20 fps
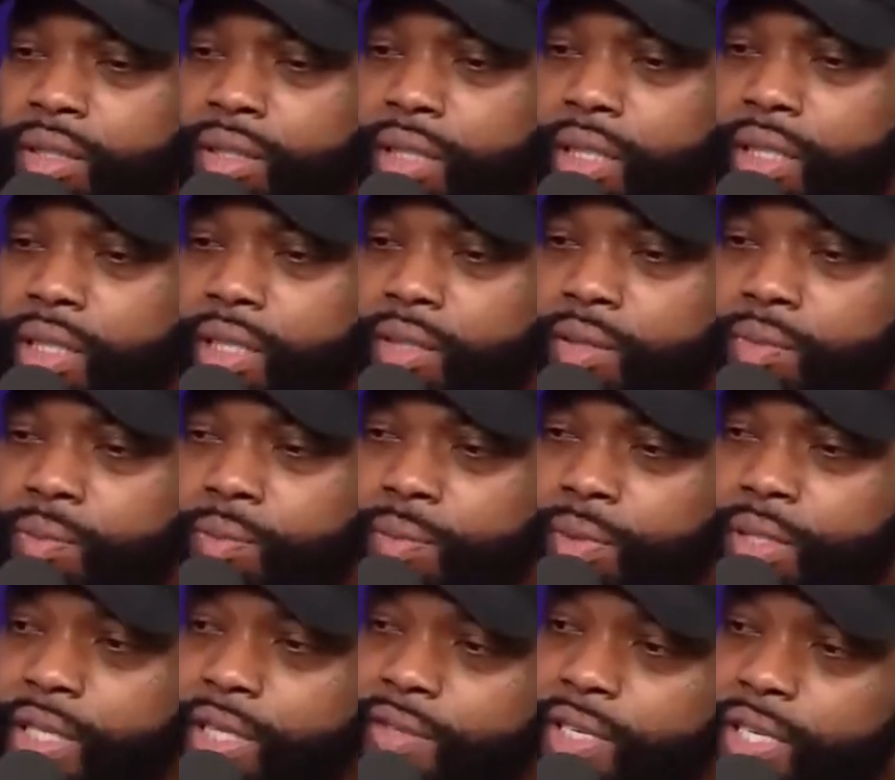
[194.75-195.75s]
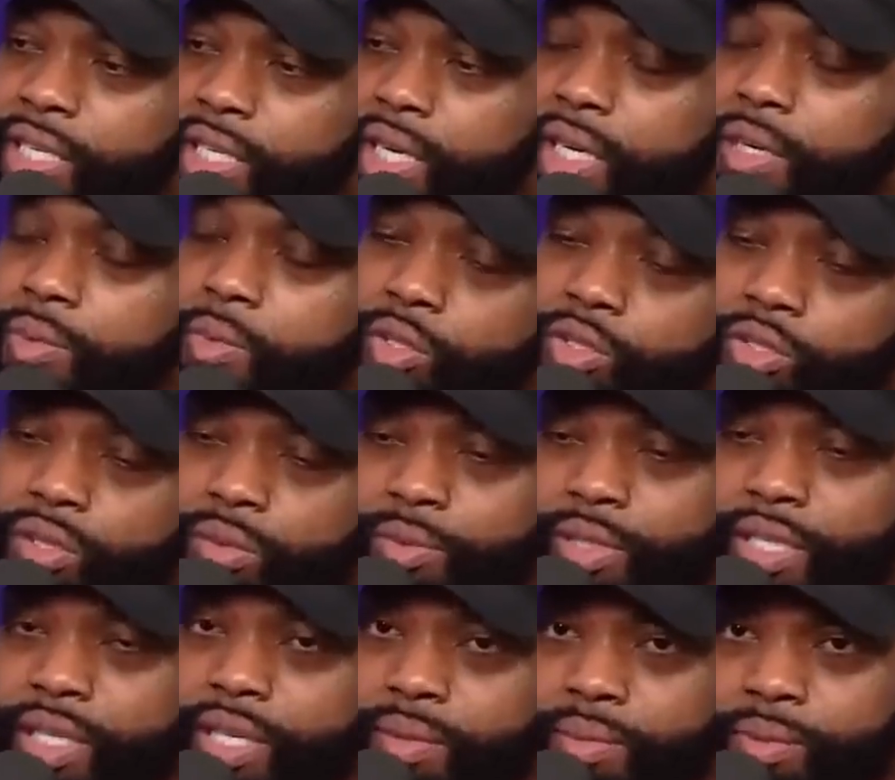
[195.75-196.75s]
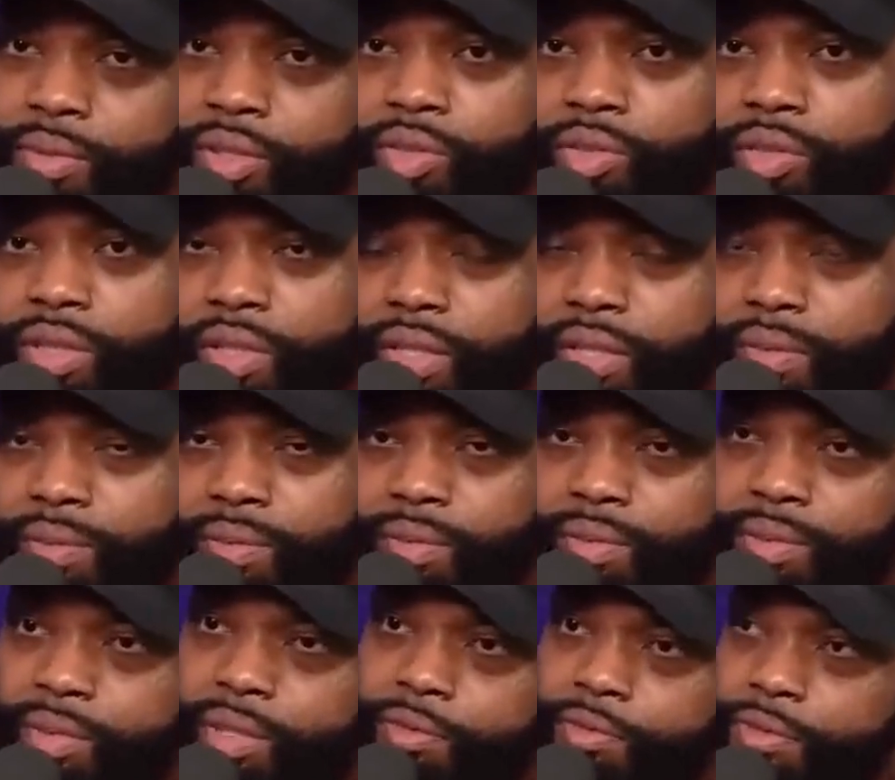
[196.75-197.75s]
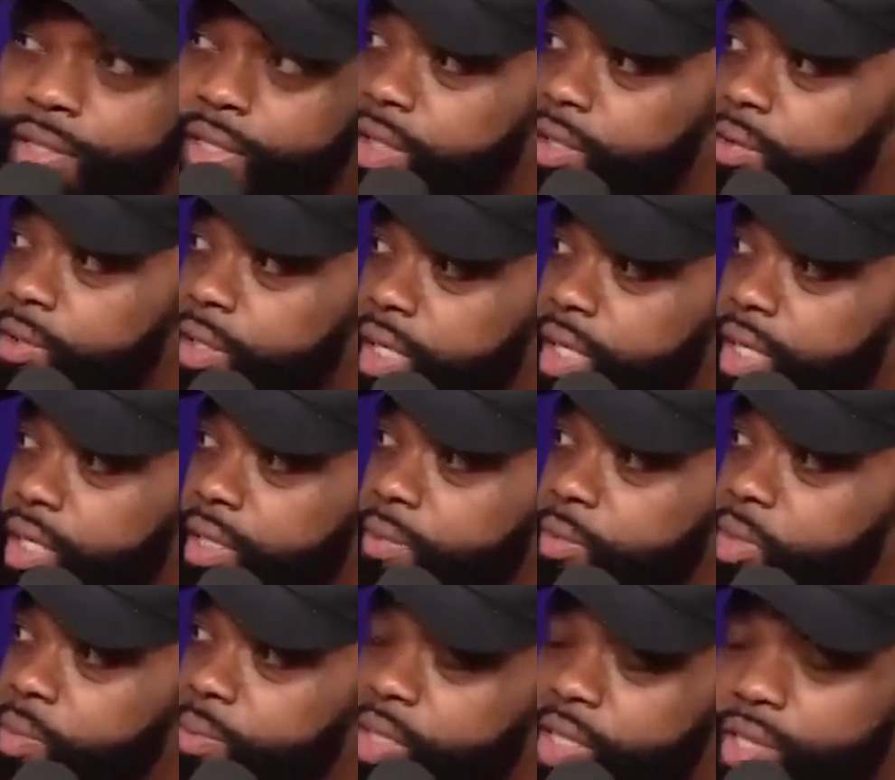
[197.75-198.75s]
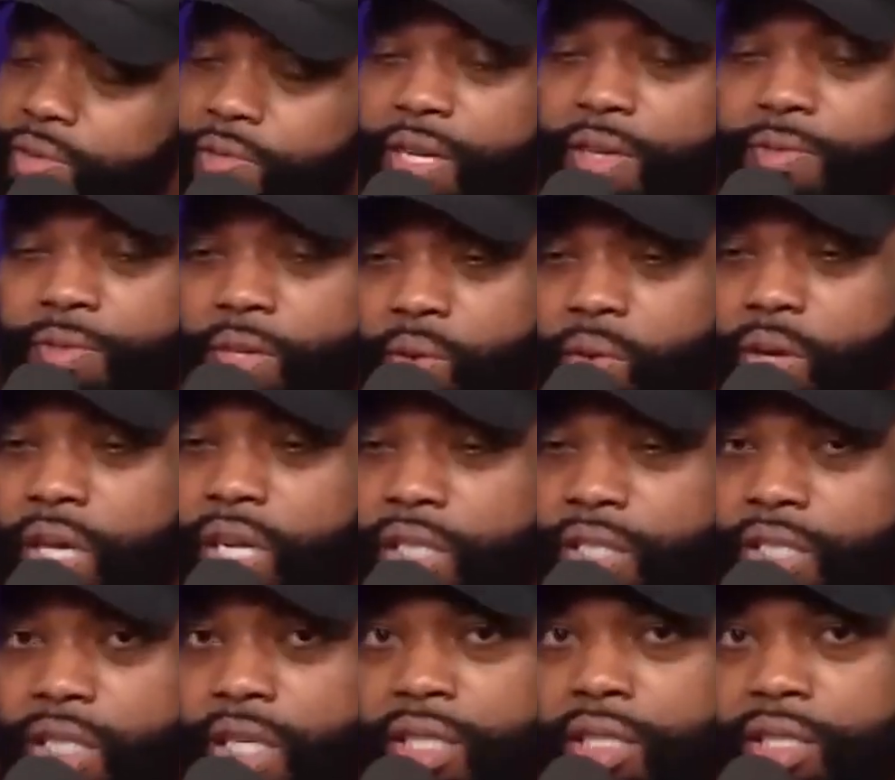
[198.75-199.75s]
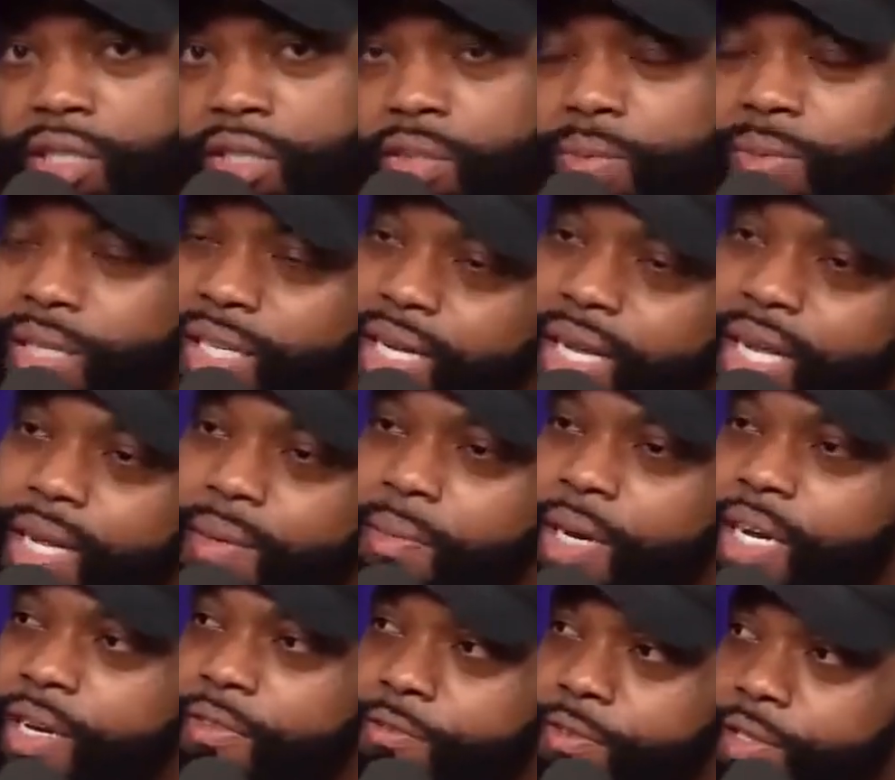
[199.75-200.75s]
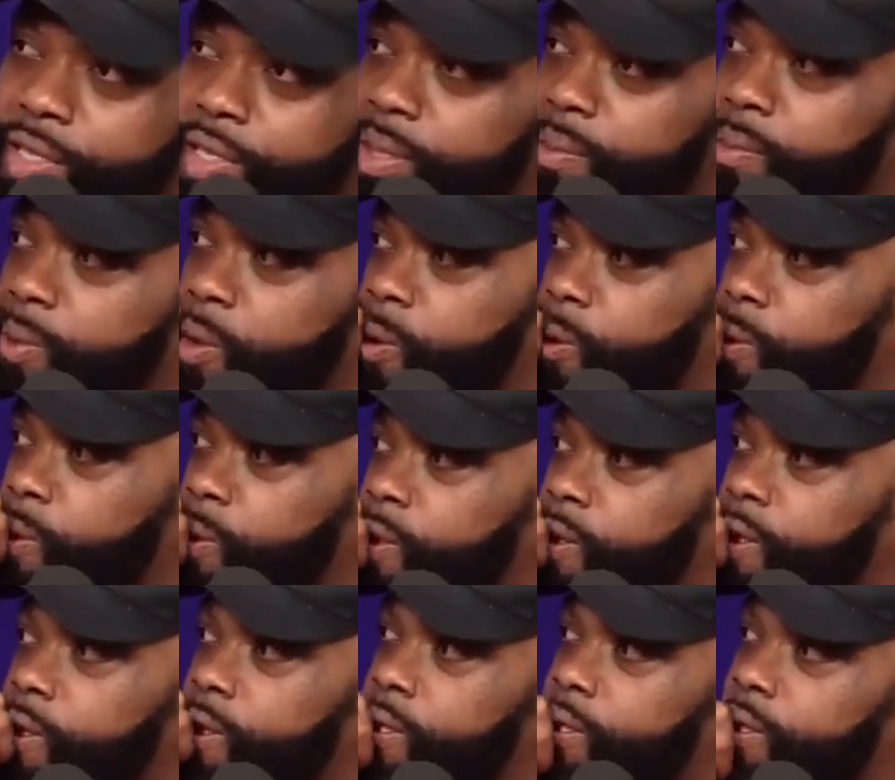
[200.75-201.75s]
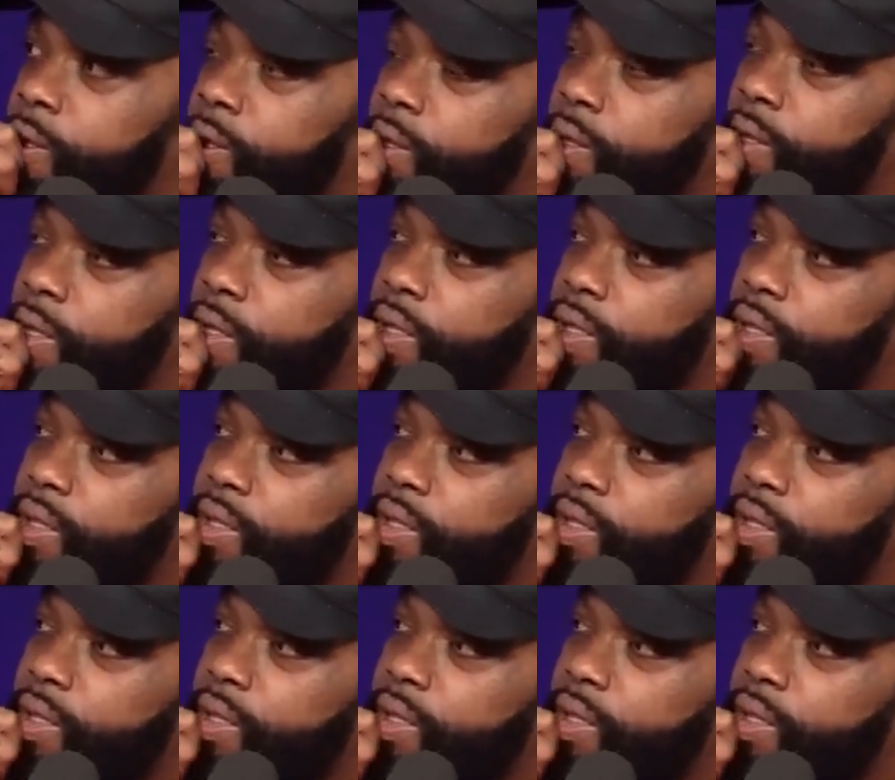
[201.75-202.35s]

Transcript: Because I never have a car, but something happened to it and I forget where that. But I never have no wall charger. So I call my friend him now. Mm-hmm. And